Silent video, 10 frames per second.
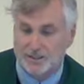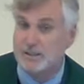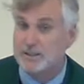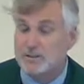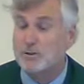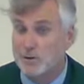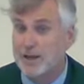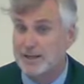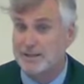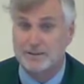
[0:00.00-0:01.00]
To his
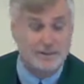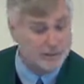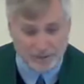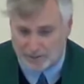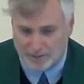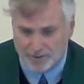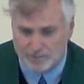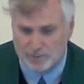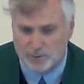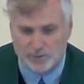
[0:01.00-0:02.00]
credit, the new
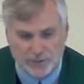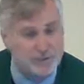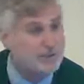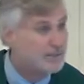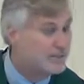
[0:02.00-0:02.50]
interim refused